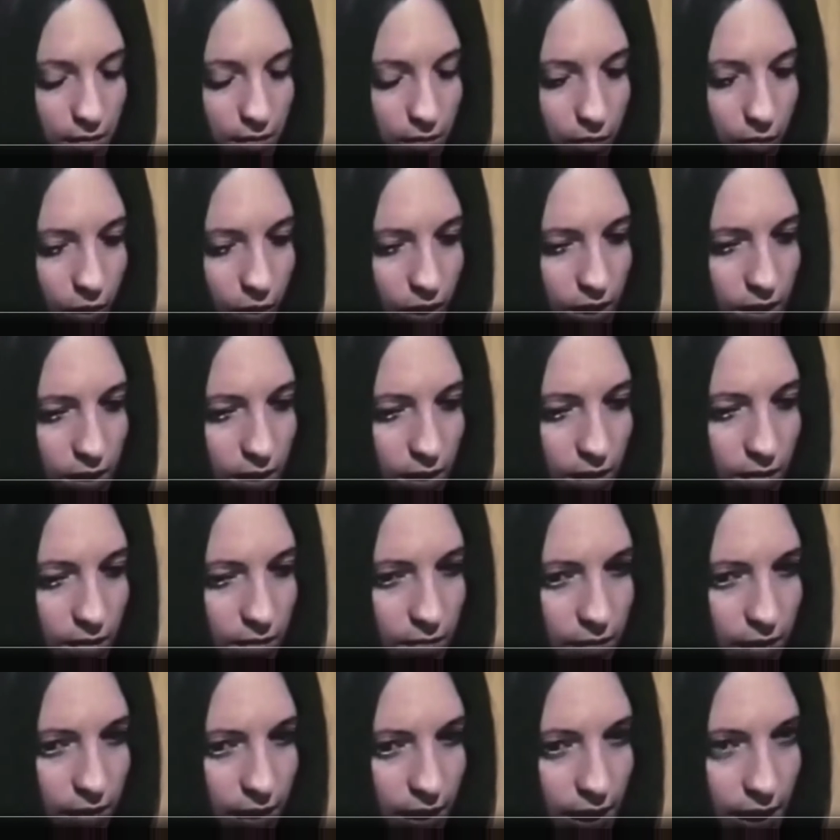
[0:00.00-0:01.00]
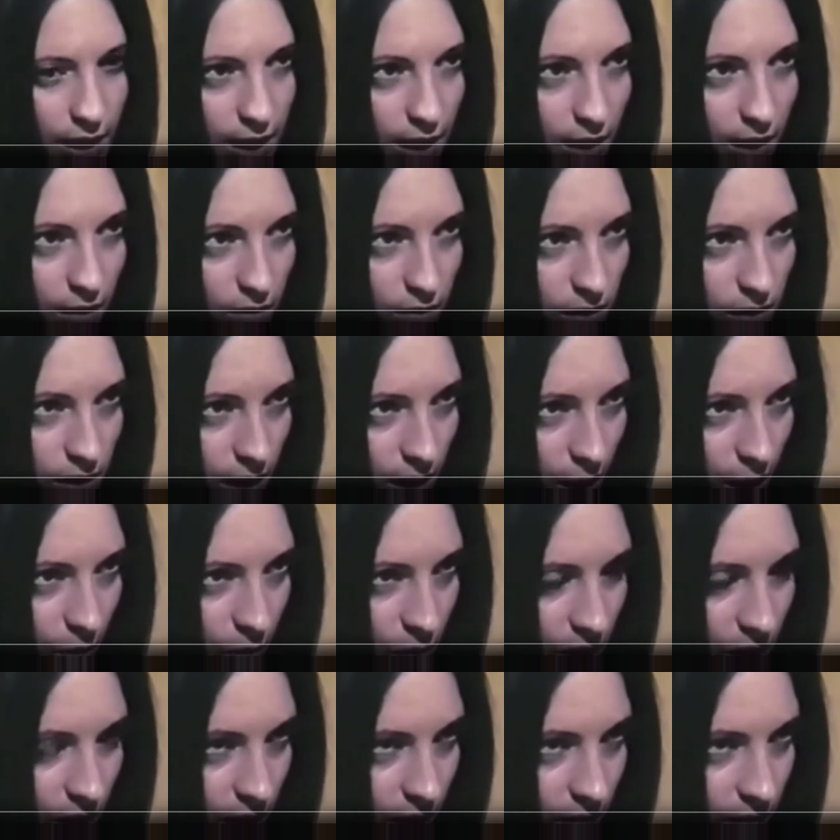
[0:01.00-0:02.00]
Wojtek Wachowski, I
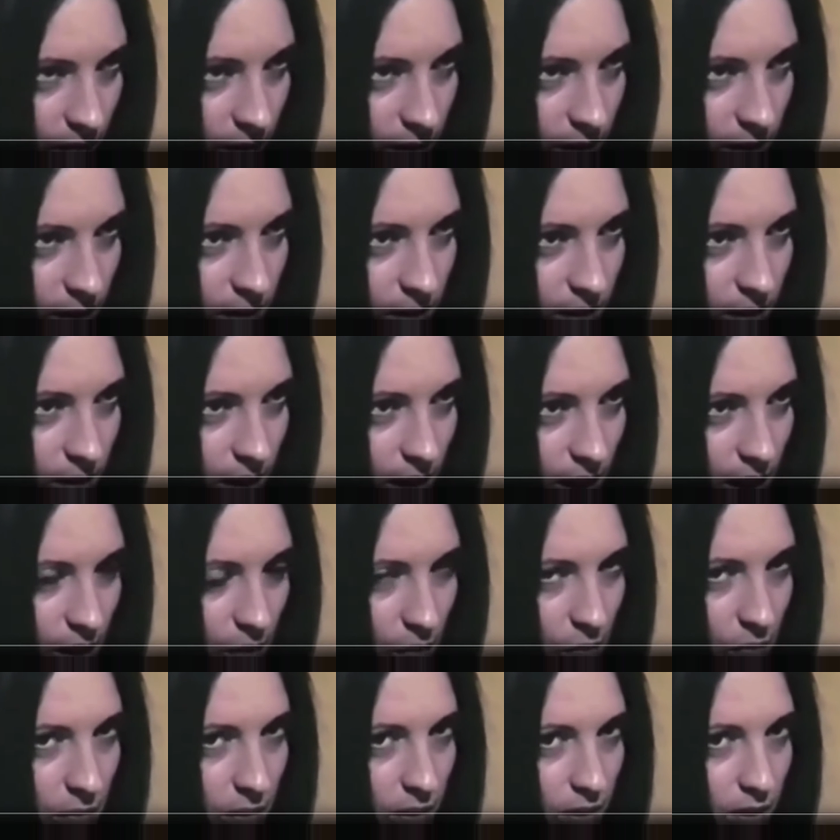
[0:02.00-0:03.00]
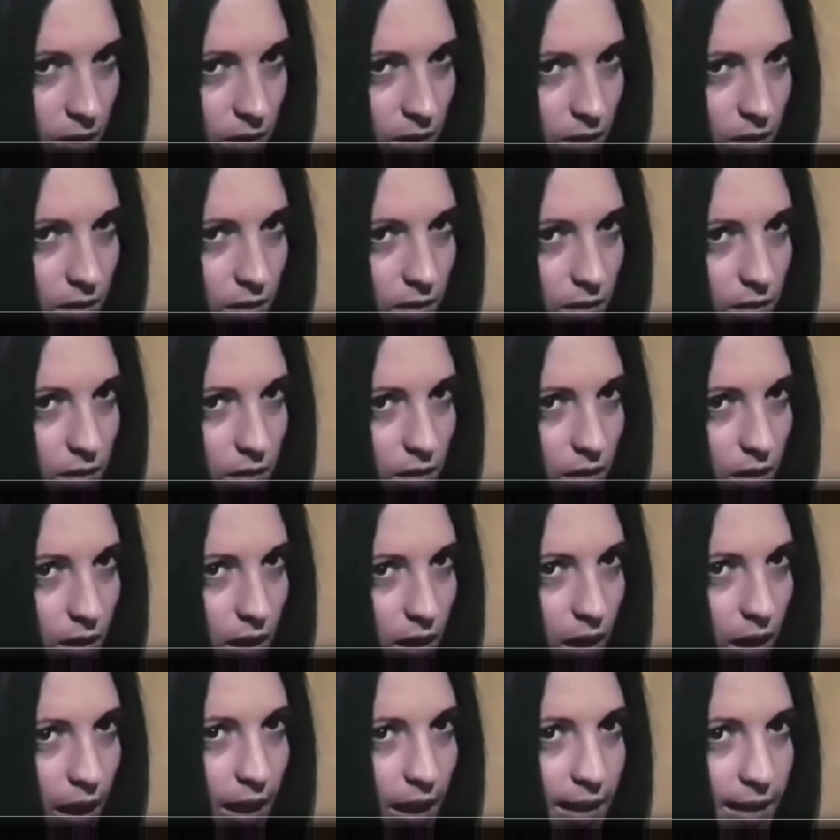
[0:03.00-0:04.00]
believe is his name,
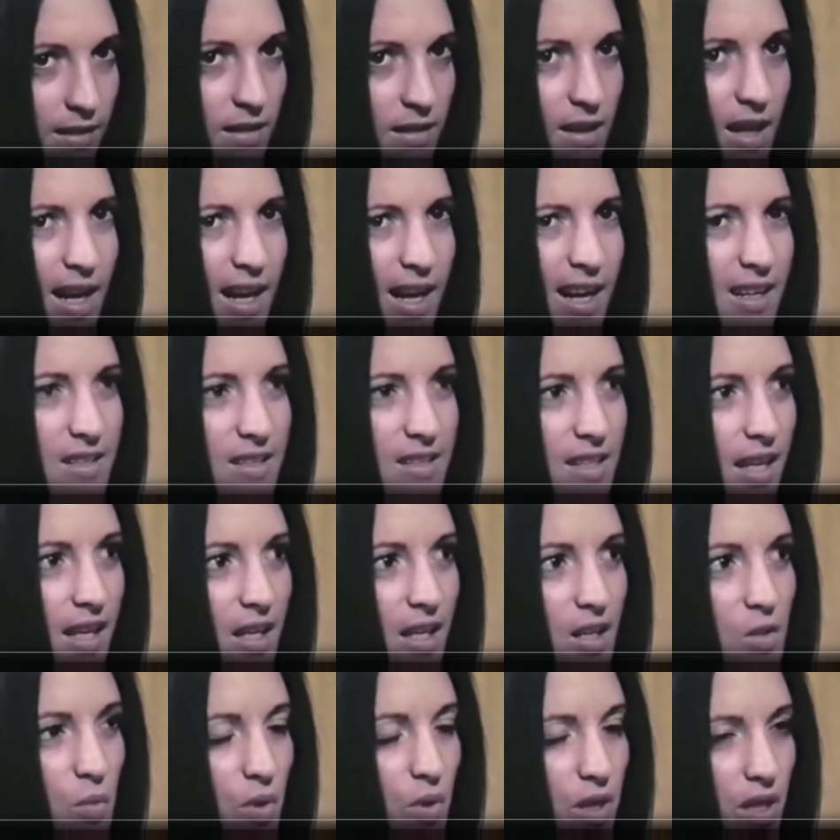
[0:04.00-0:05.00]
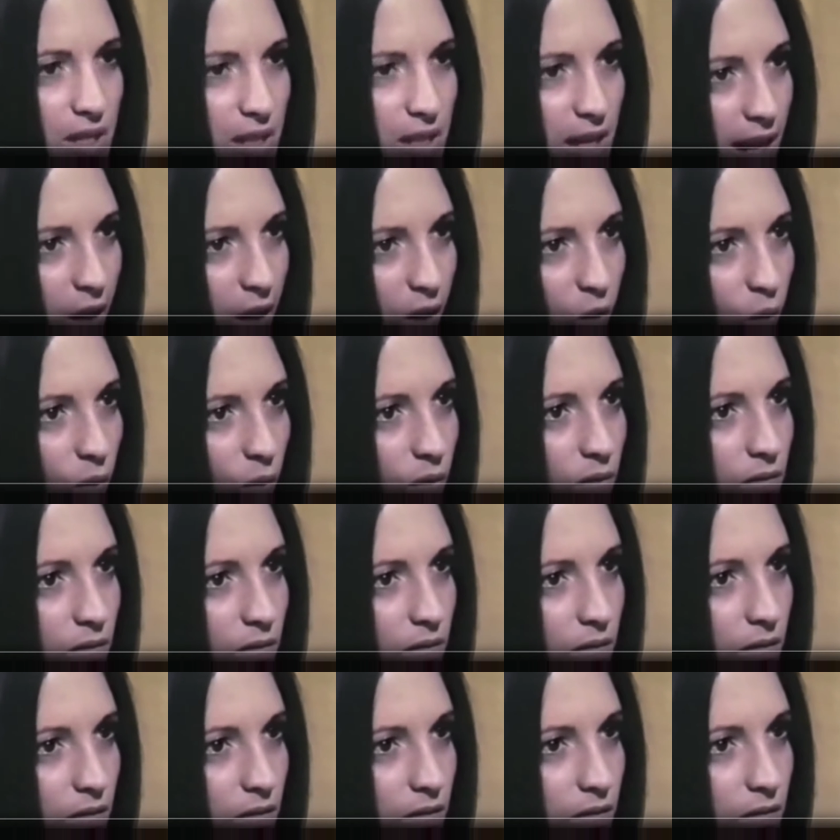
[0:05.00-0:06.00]
I had tied his hands with a towel,
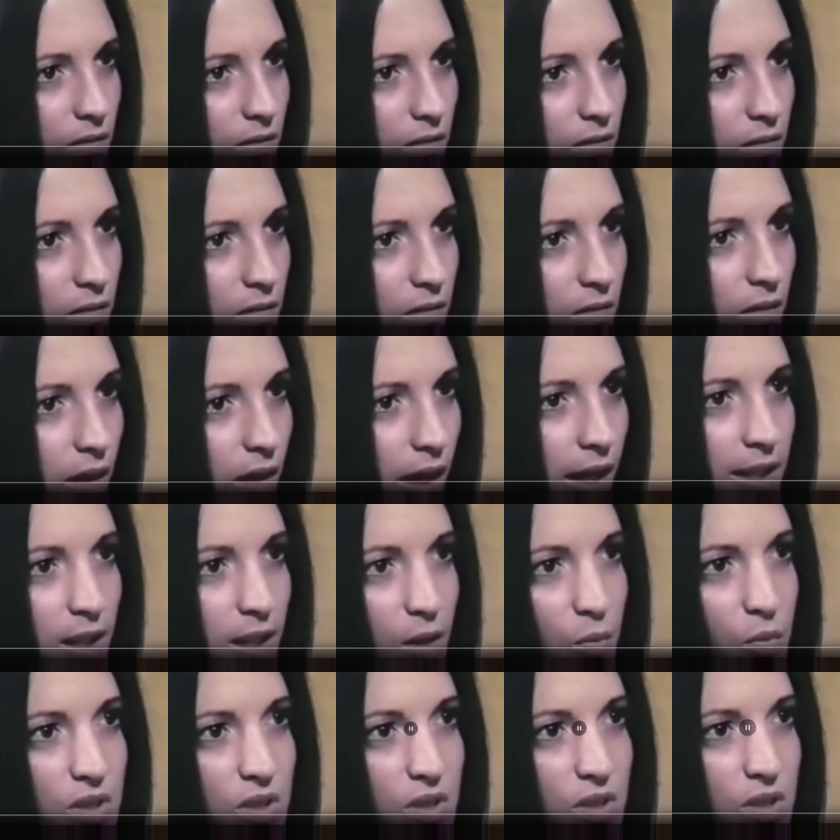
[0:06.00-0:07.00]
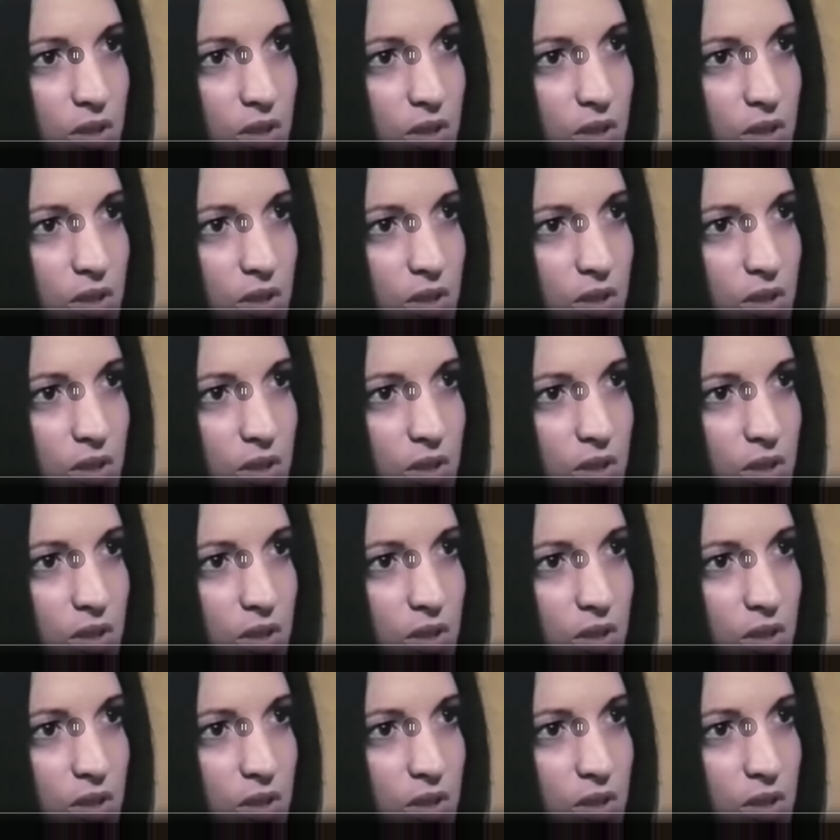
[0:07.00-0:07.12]
and then